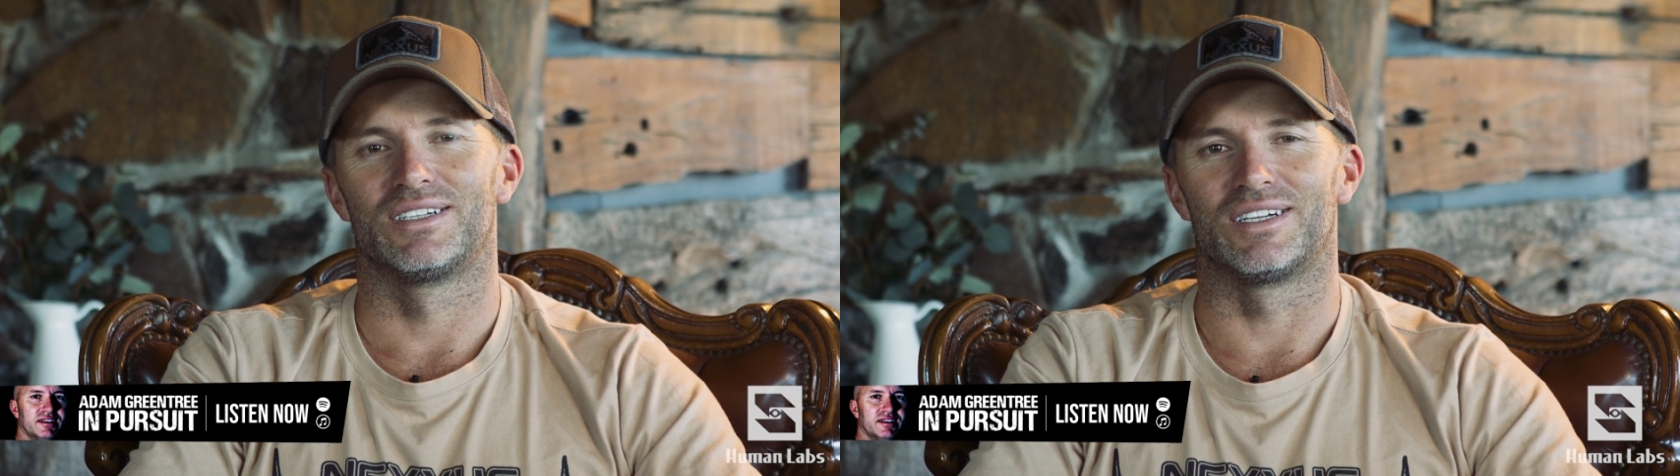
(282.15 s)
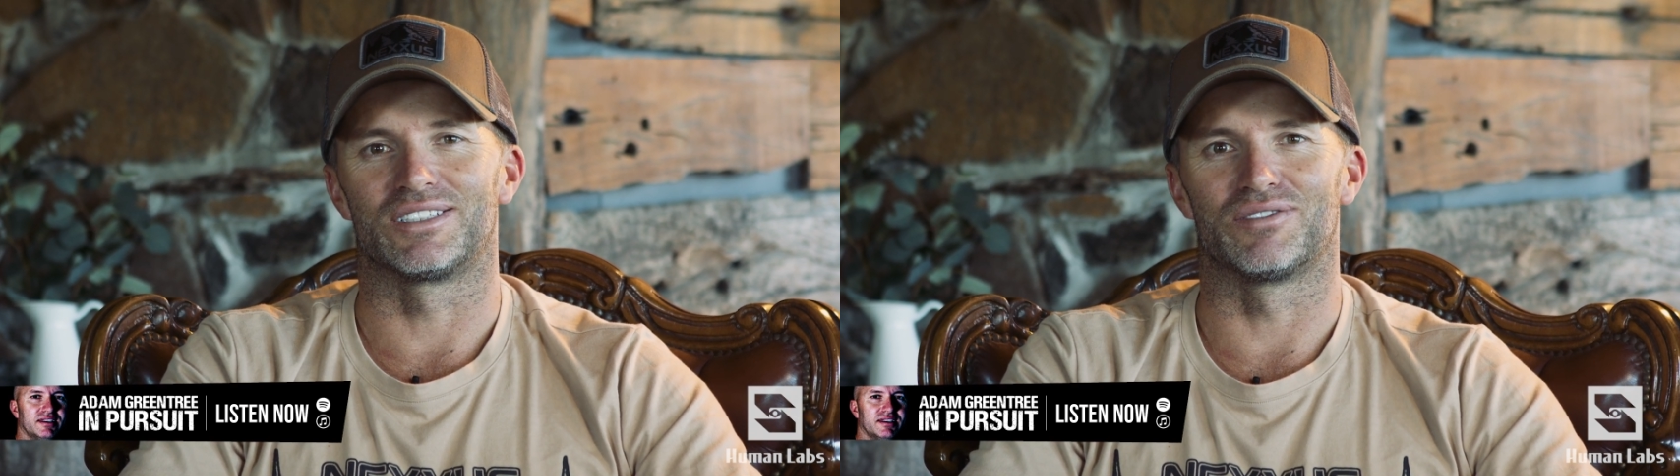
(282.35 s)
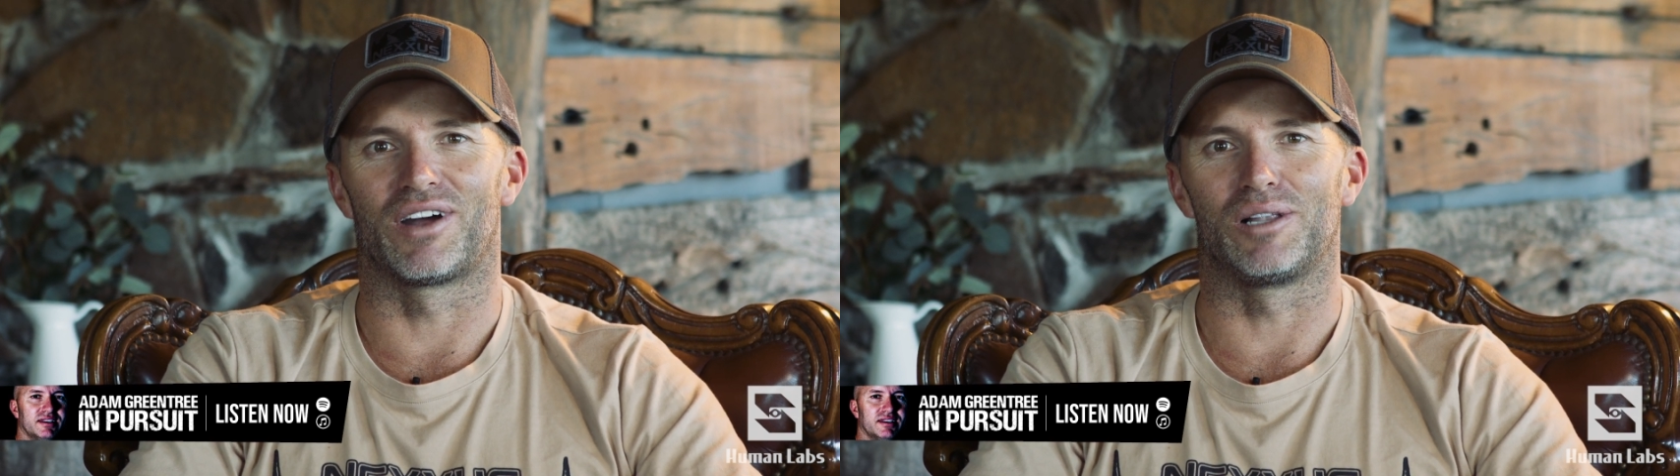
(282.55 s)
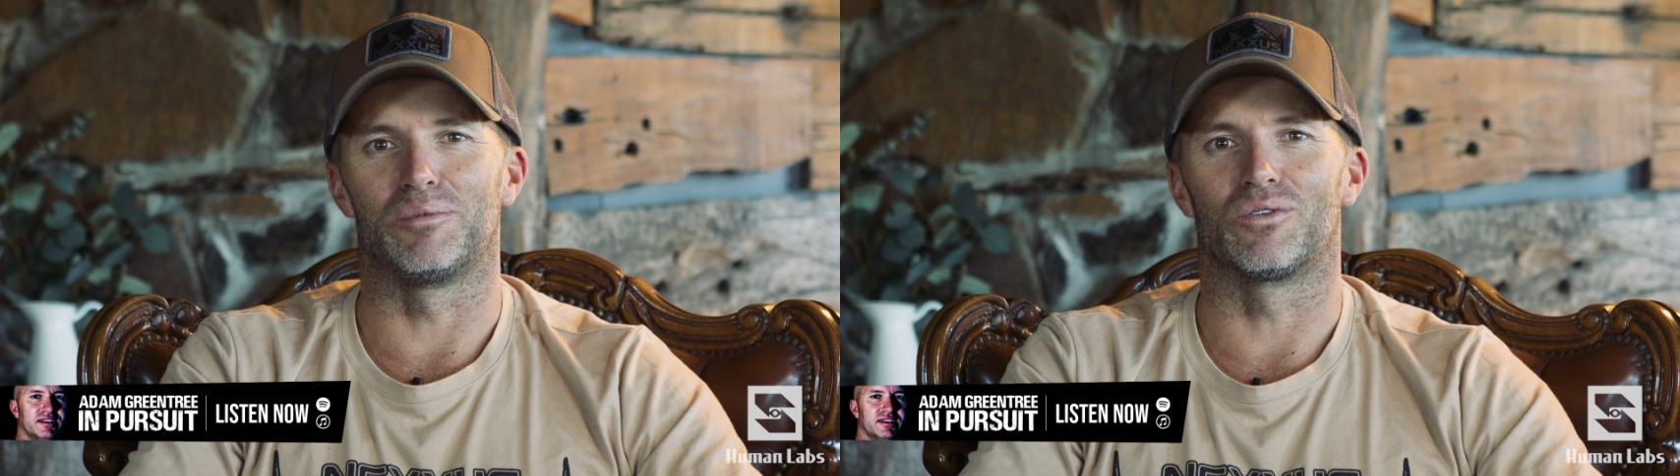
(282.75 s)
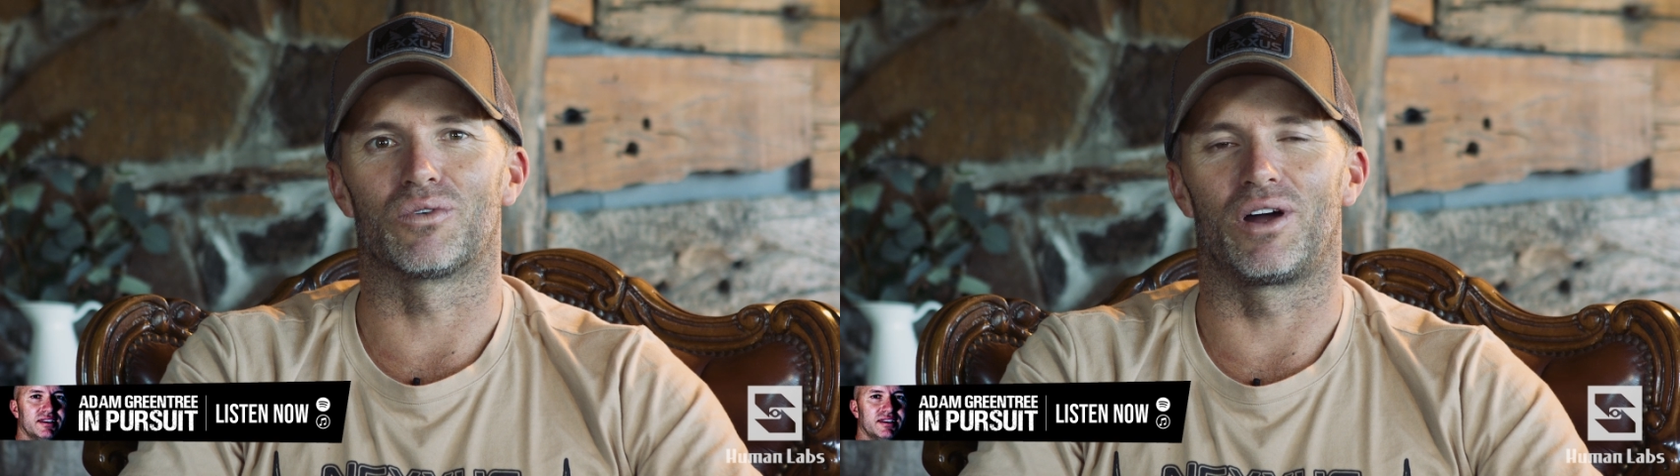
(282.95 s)
It's
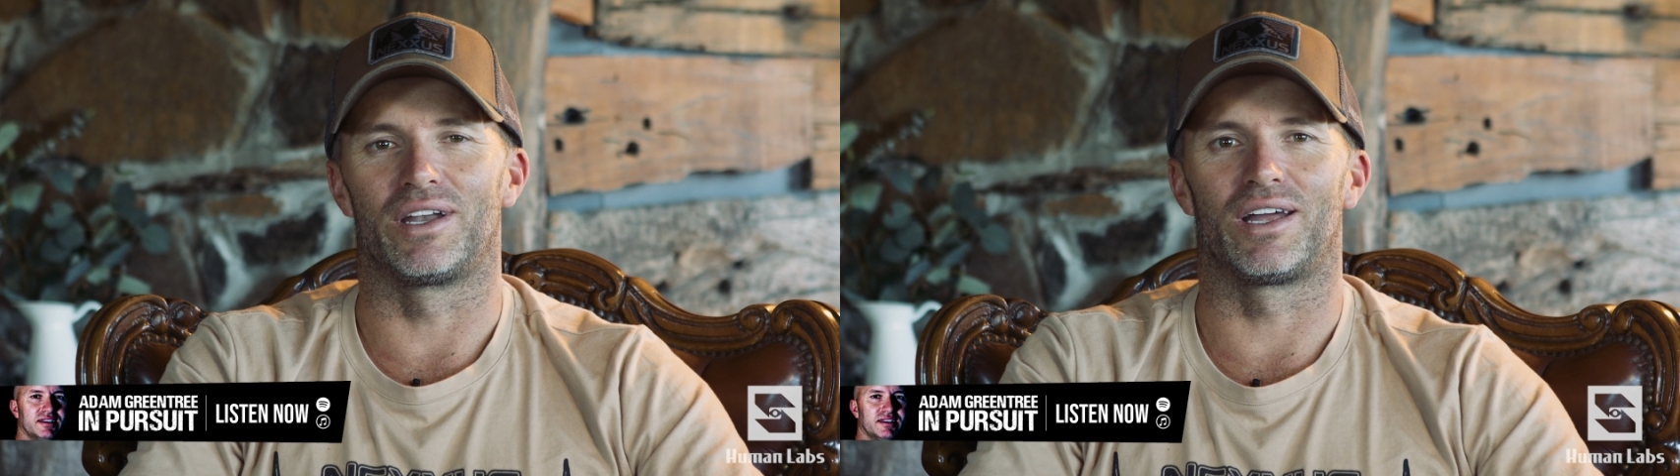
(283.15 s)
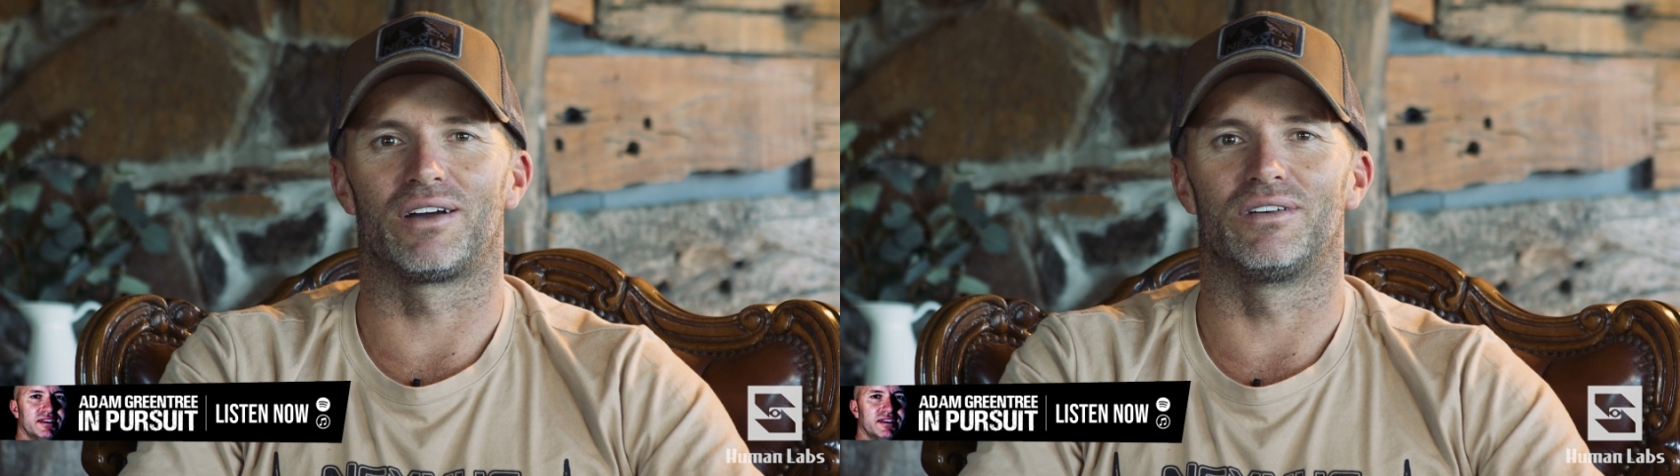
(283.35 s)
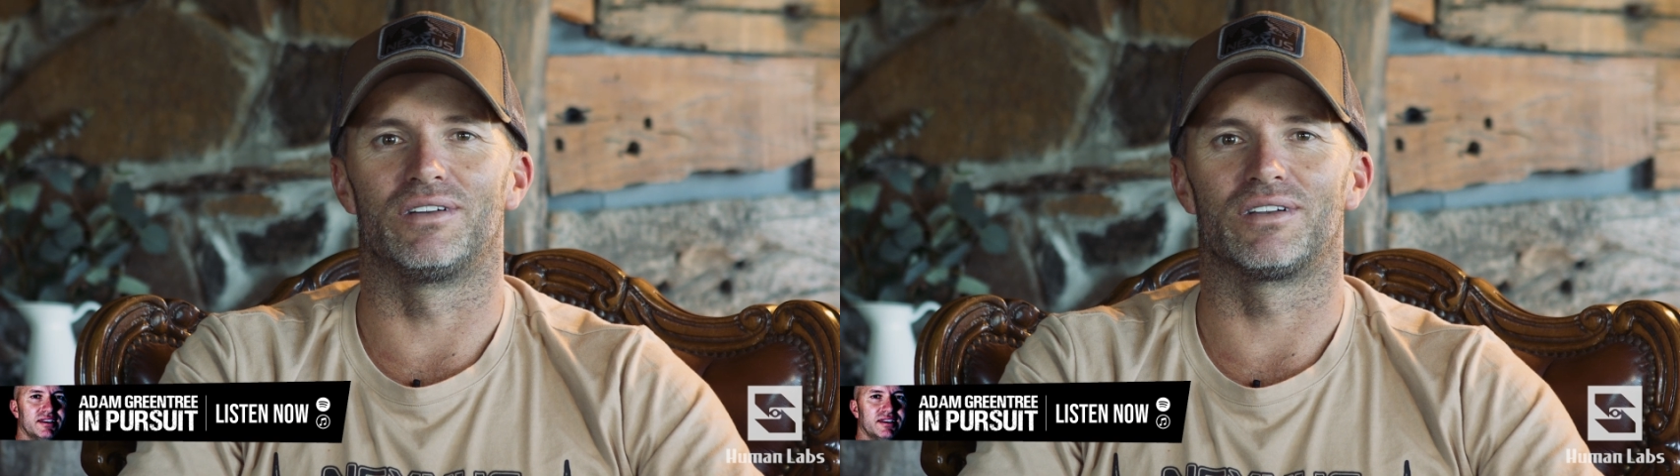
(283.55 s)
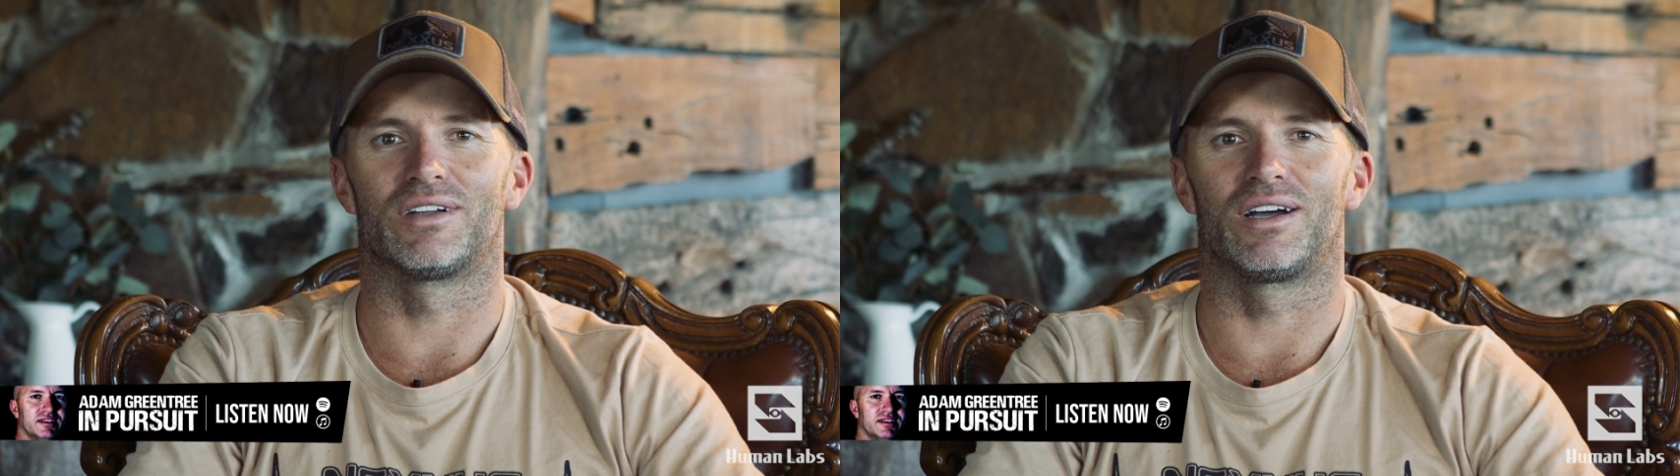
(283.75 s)
available right now on